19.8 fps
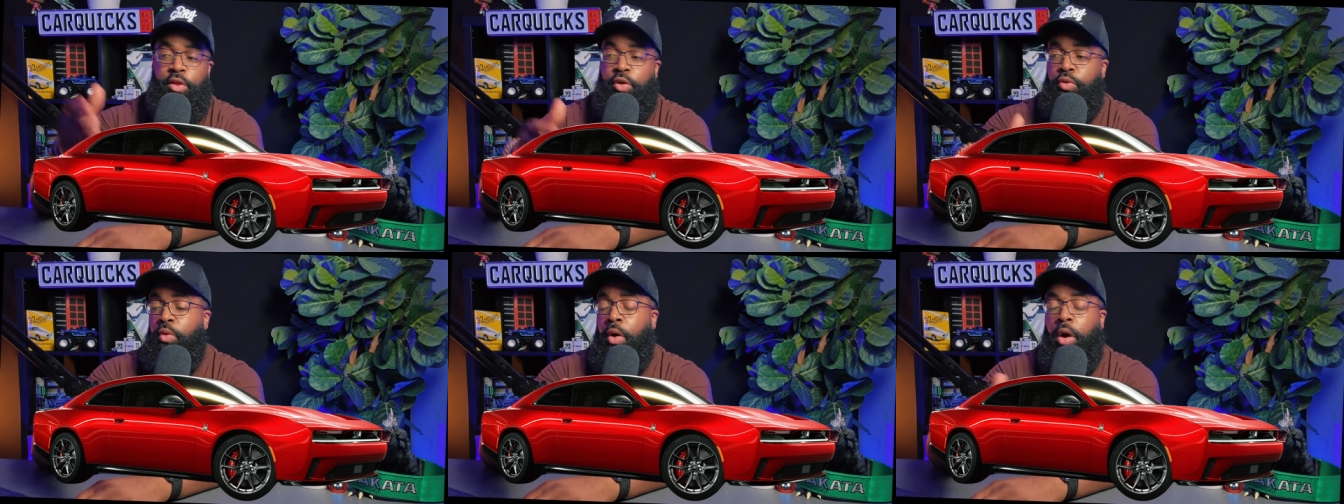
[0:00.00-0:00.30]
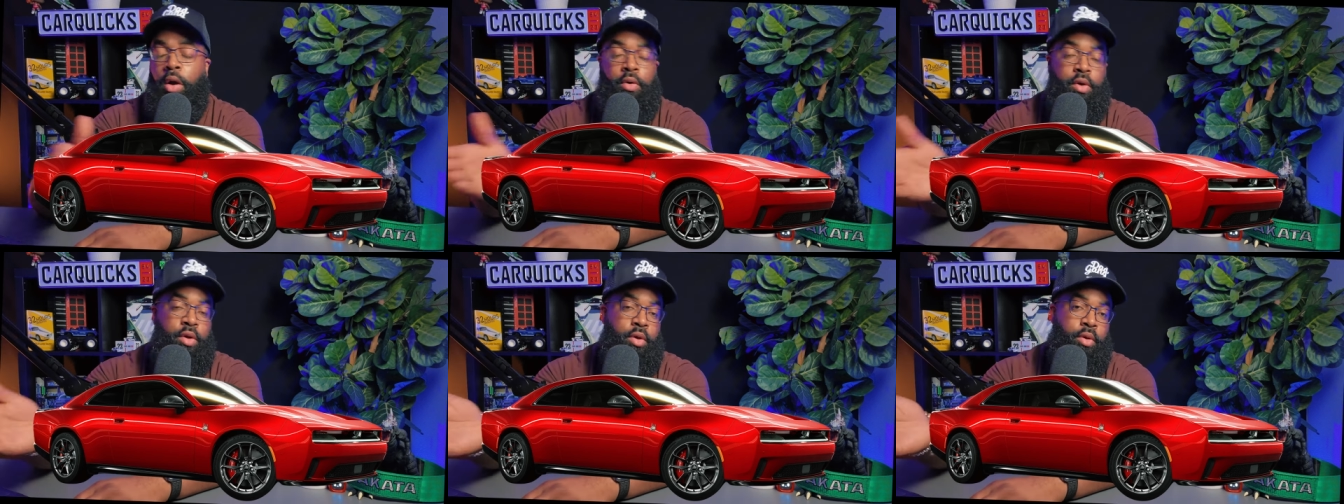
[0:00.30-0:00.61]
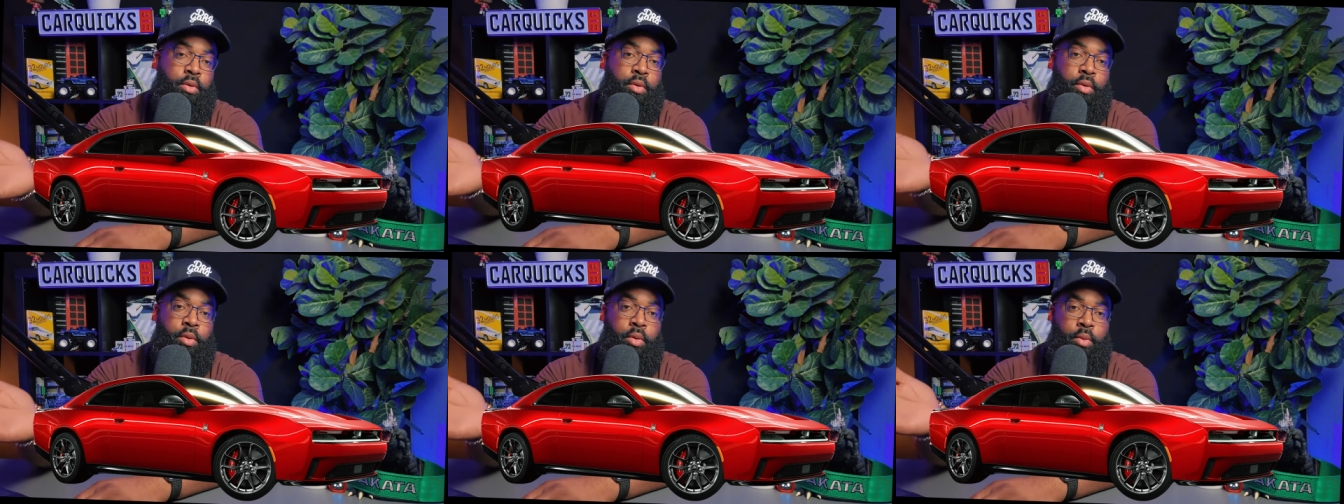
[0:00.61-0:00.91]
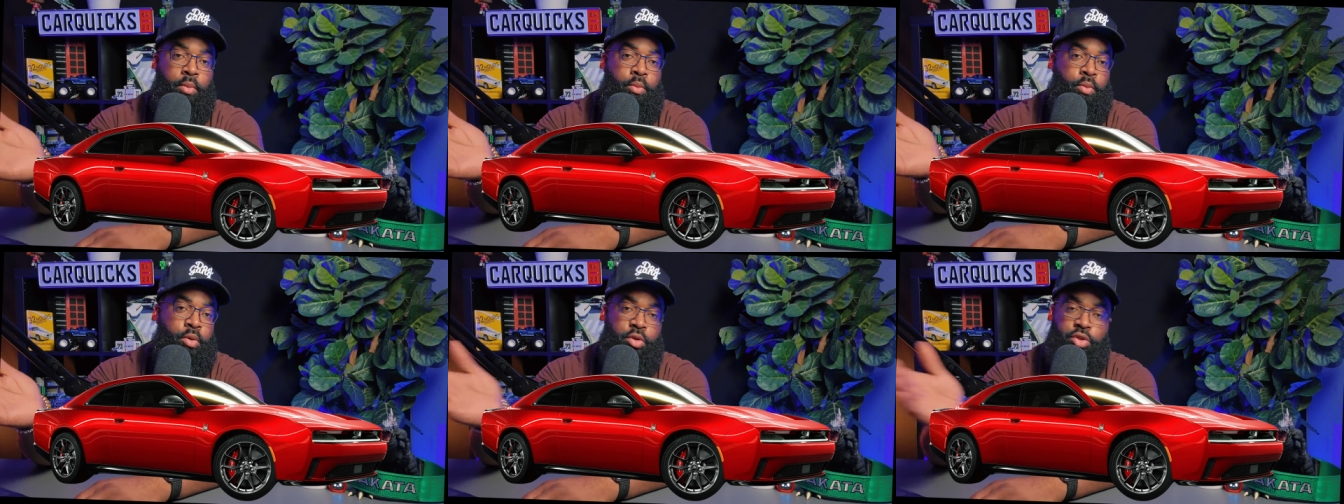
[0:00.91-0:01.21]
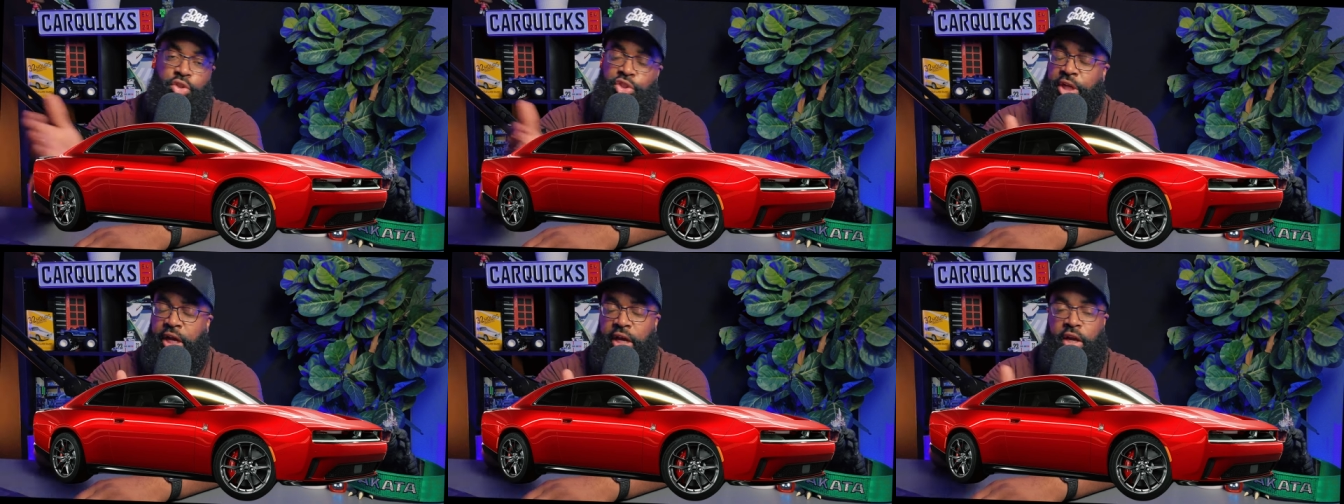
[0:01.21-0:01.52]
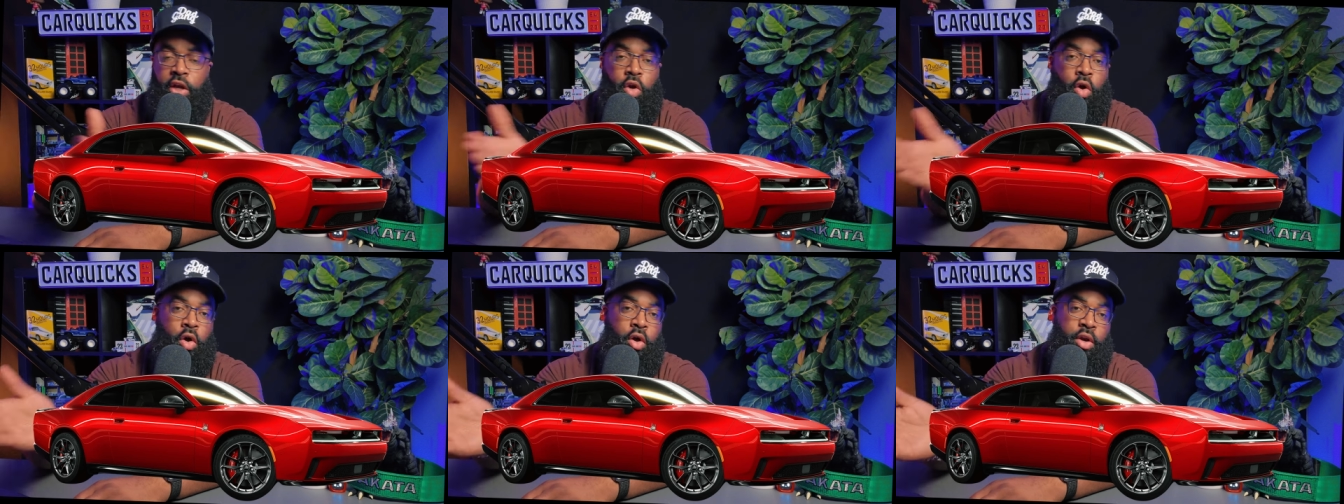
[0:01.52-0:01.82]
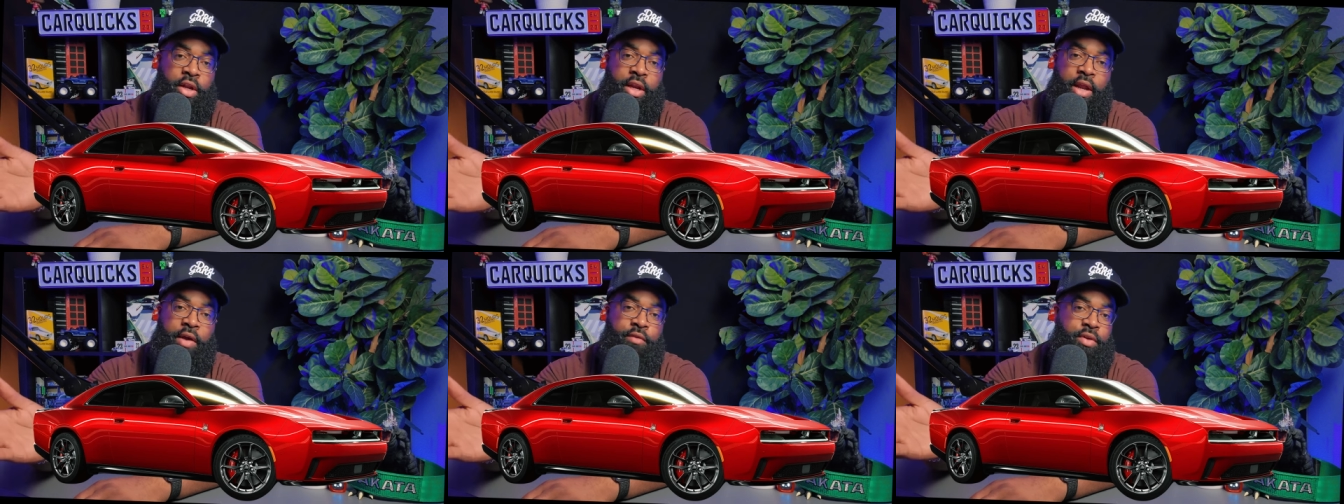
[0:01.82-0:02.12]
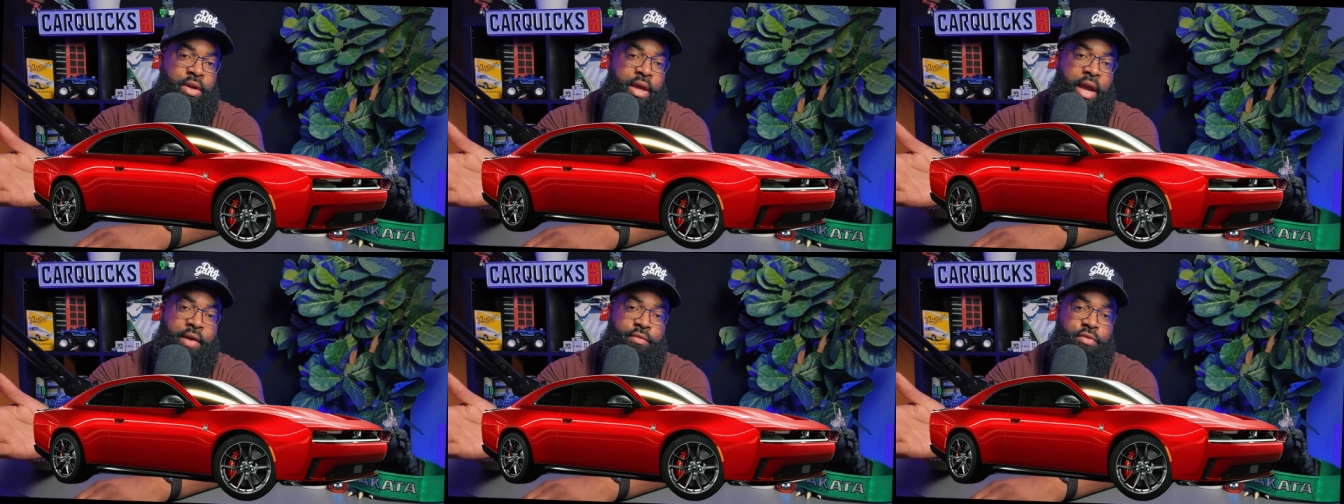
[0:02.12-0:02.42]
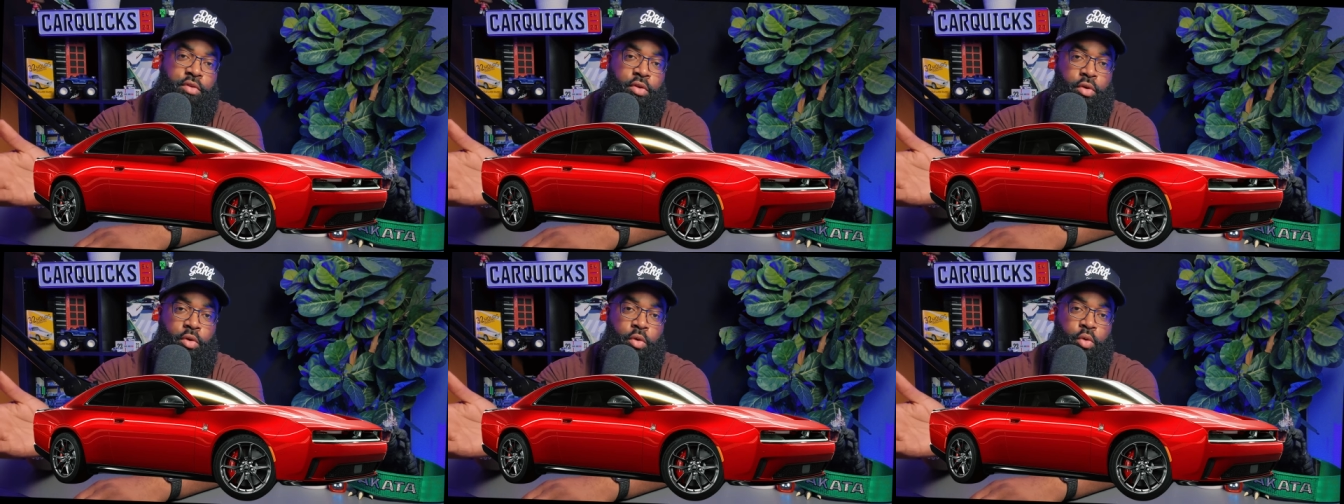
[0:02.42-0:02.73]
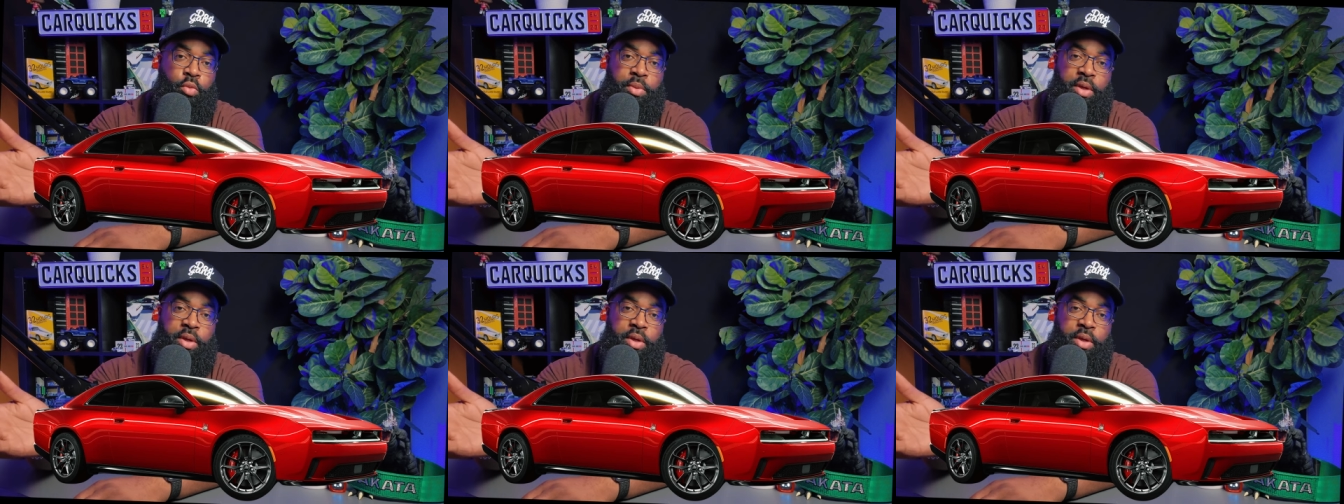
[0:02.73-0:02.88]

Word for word: you already are well checking on it every afternoon,